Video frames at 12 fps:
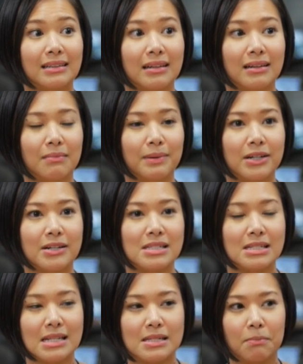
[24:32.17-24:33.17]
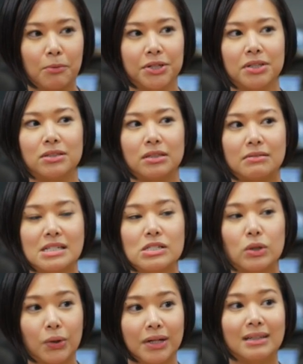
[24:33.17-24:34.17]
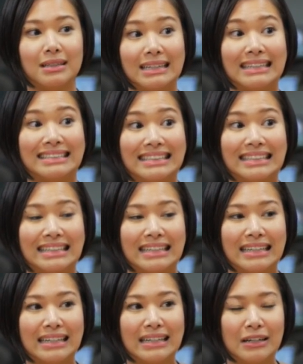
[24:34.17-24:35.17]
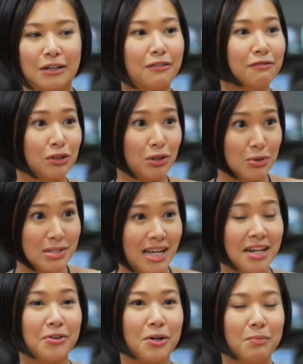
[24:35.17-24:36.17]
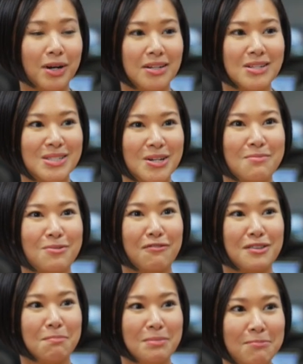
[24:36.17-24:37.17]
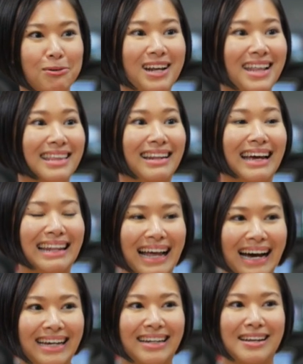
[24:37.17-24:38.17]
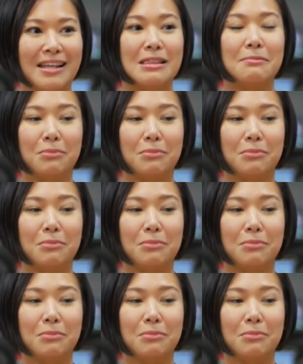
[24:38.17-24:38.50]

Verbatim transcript: because it's important to restore the dignity of, to use Leni Robredo's term, of the people in the lion in the mm.